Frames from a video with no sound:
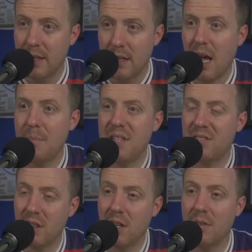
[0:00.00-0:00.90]
There's
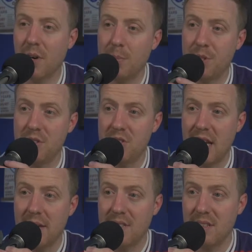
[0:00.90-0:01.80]
a lot of options
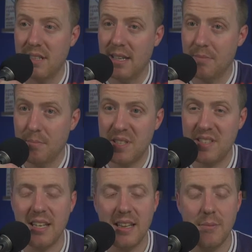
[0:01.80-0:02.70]
there, isn't there?
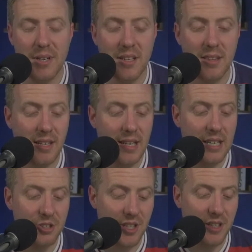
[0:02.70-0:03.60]
Particularly when you think,
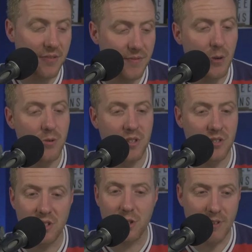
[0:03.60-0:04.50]
actually, the Fodens,
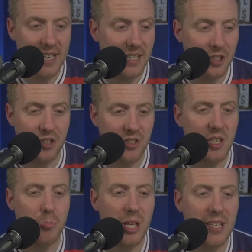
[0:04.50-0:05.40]
the Grealishes, these
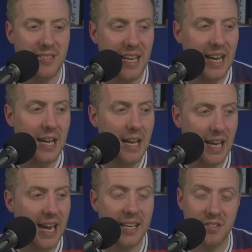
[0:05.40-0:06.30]
players that
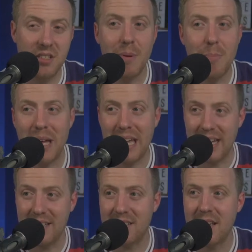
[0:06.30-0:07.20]
had to be
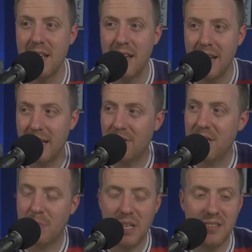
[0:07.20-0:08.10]
picked, these
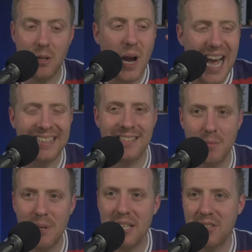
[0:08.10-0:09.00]
players who had to
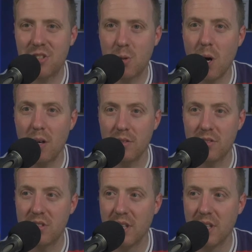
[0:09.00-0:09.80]
be in squads